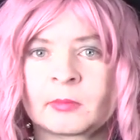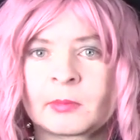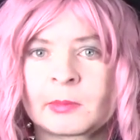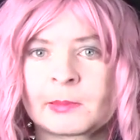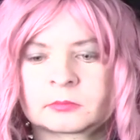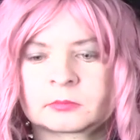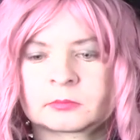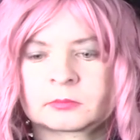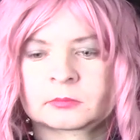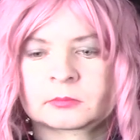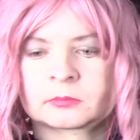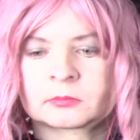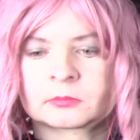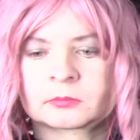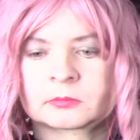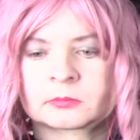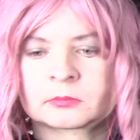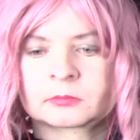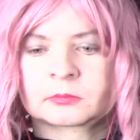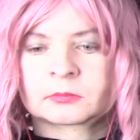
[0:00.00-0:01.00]
He's a
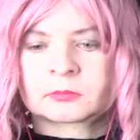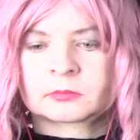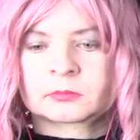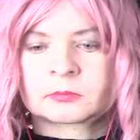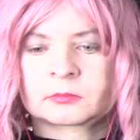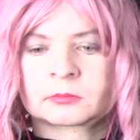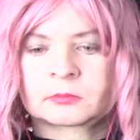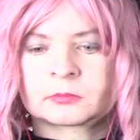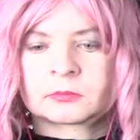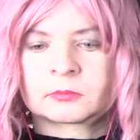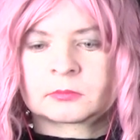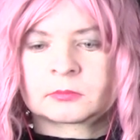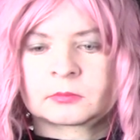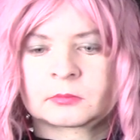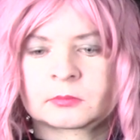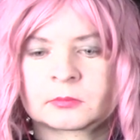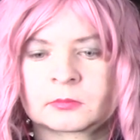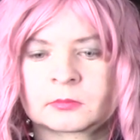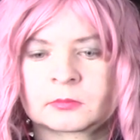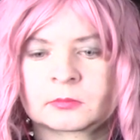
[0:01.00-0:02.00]
brave little
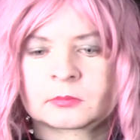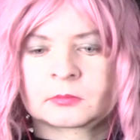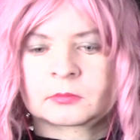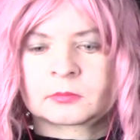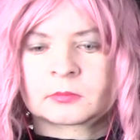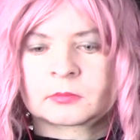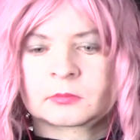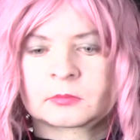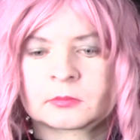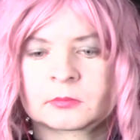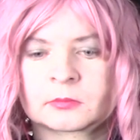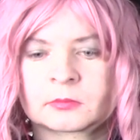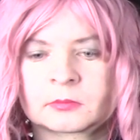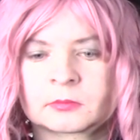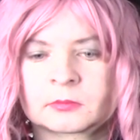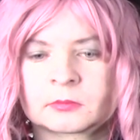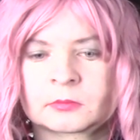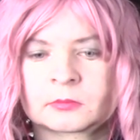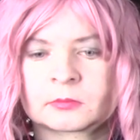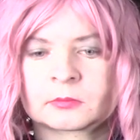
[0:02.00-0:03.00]
bastard, gotta give him
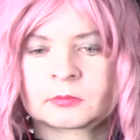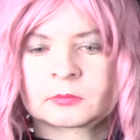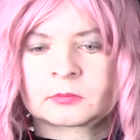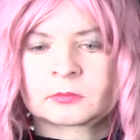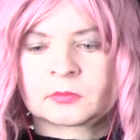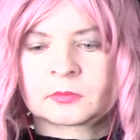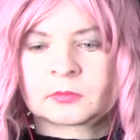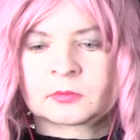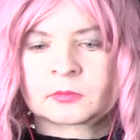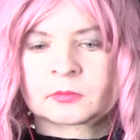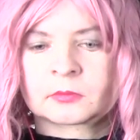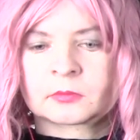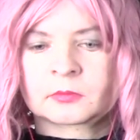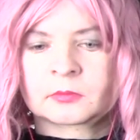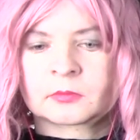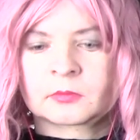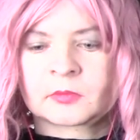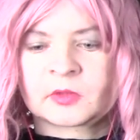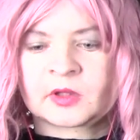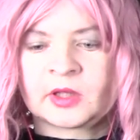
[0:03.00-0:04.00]
that.
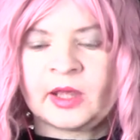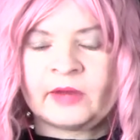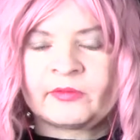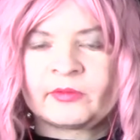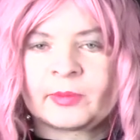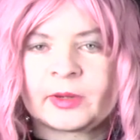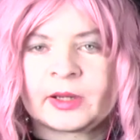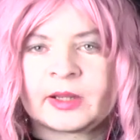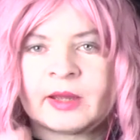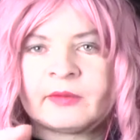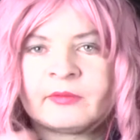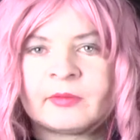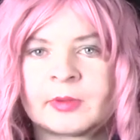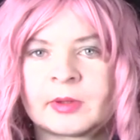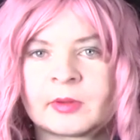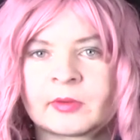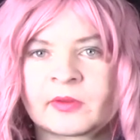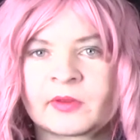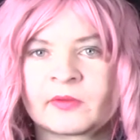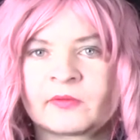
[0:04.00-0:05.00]
See, everybody,
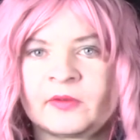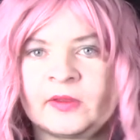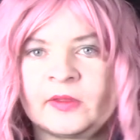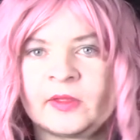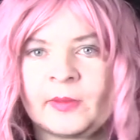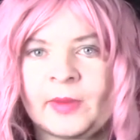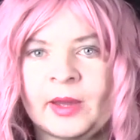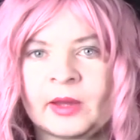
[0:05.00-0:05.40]
everyone wants to feed the